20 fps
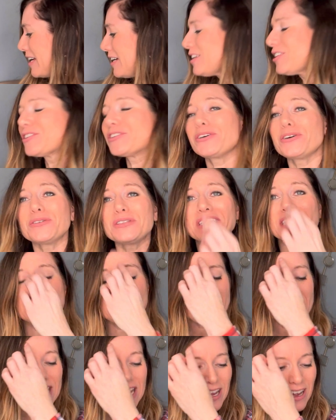concludes
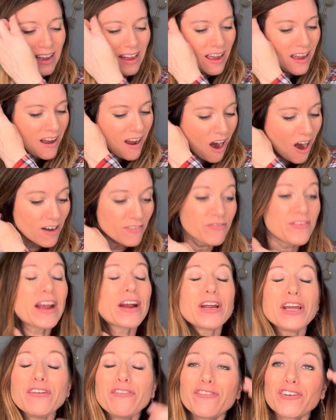our
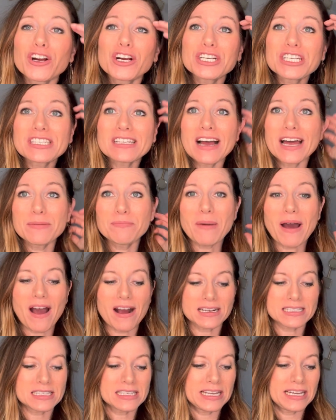very first
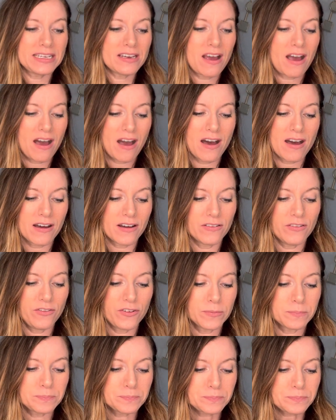unboxing of
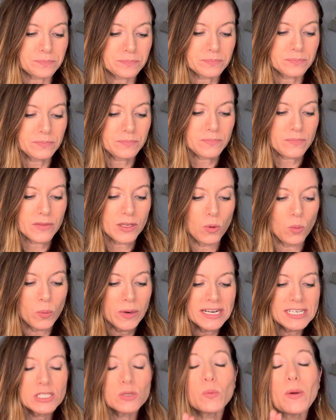
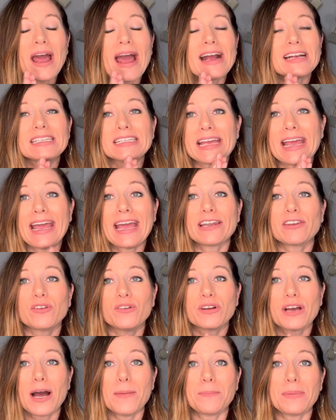Wix Wax Candle
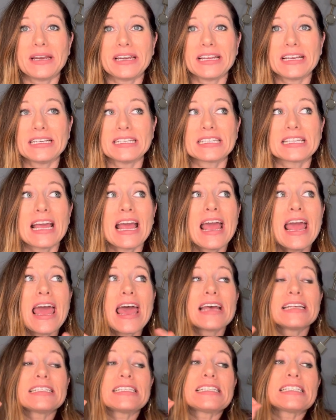Company's
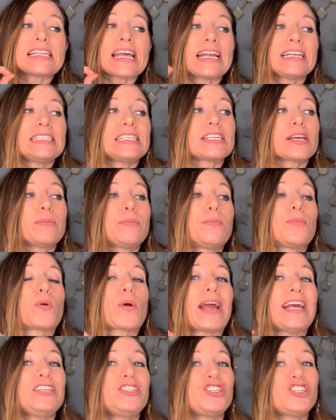
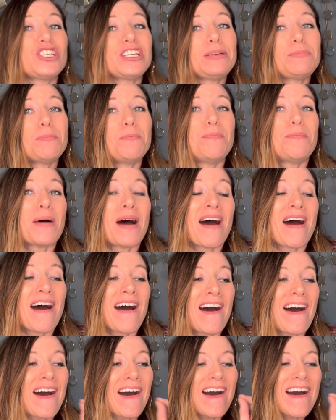Scentabration
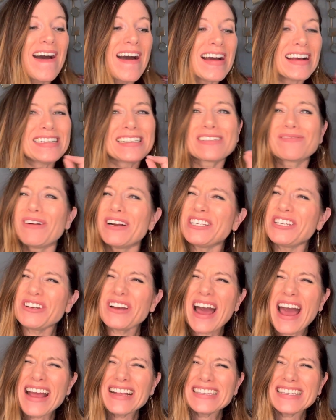box. What'd you
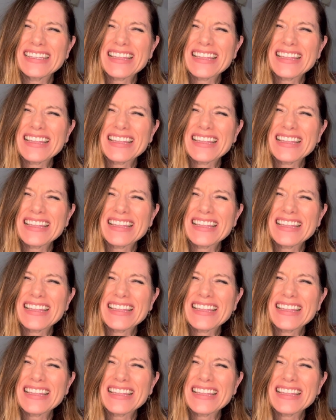guys